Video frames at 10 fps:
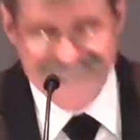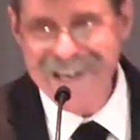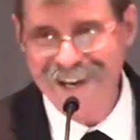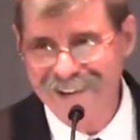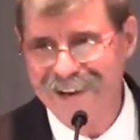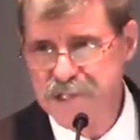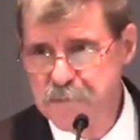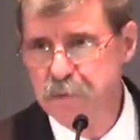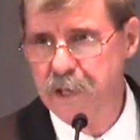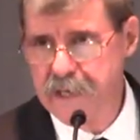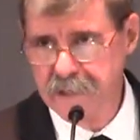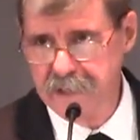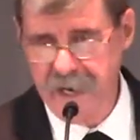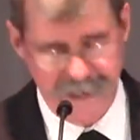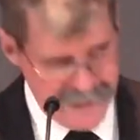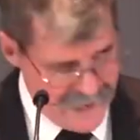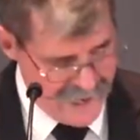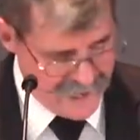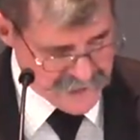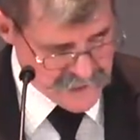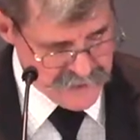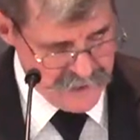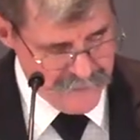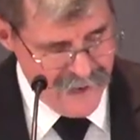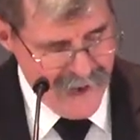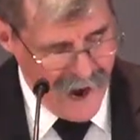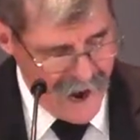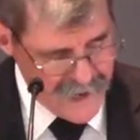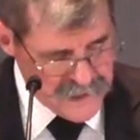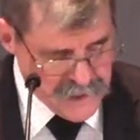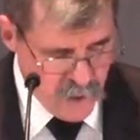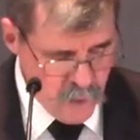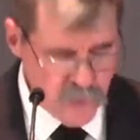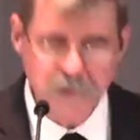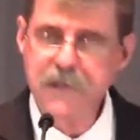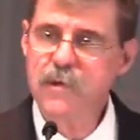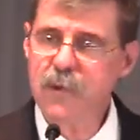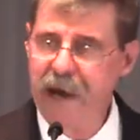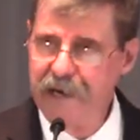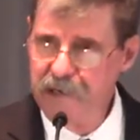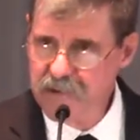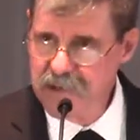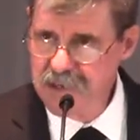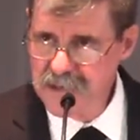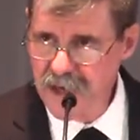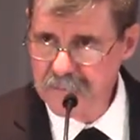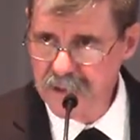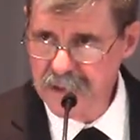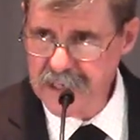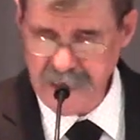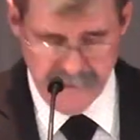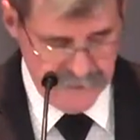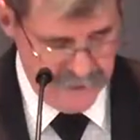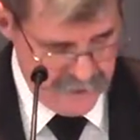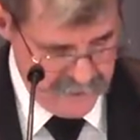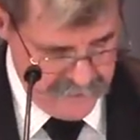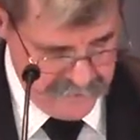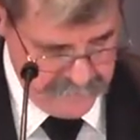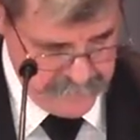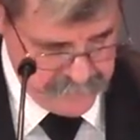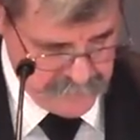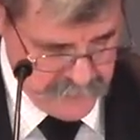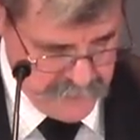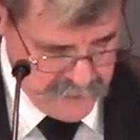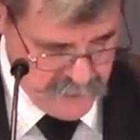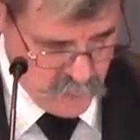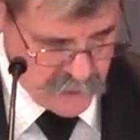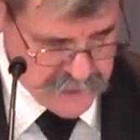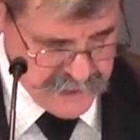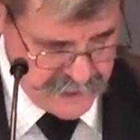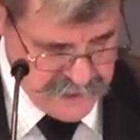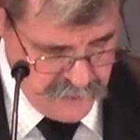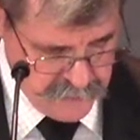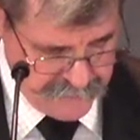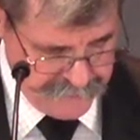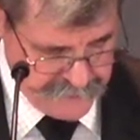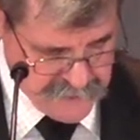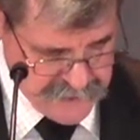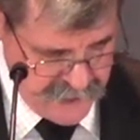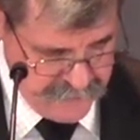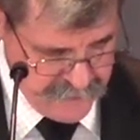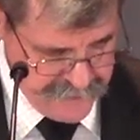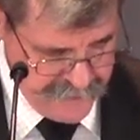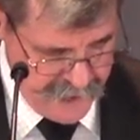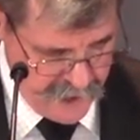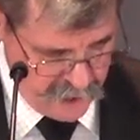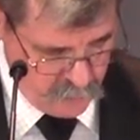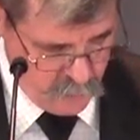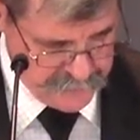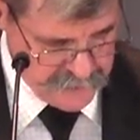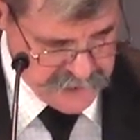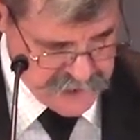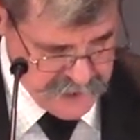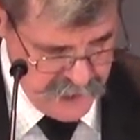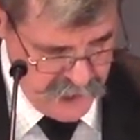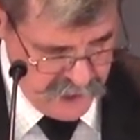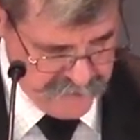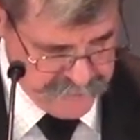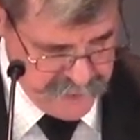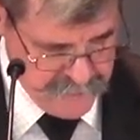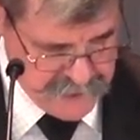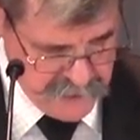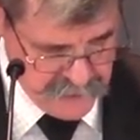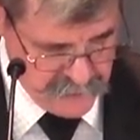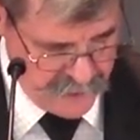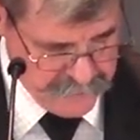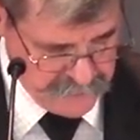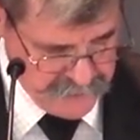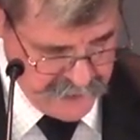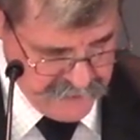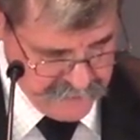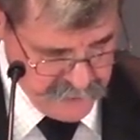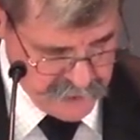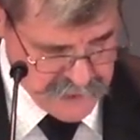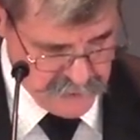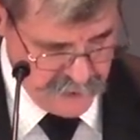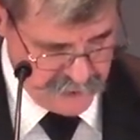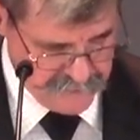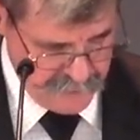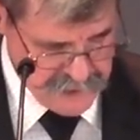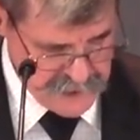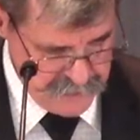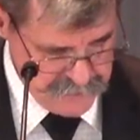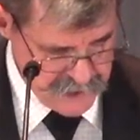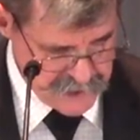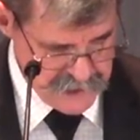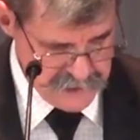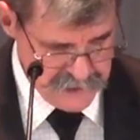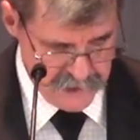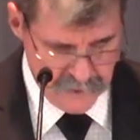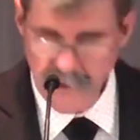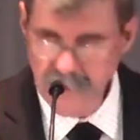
tell us plainly. And he answered them, I told you, and you did not believe. The works that I do in my Father's name, they are witness of me. But you do not believe because you're not of my sheep, as I said to you.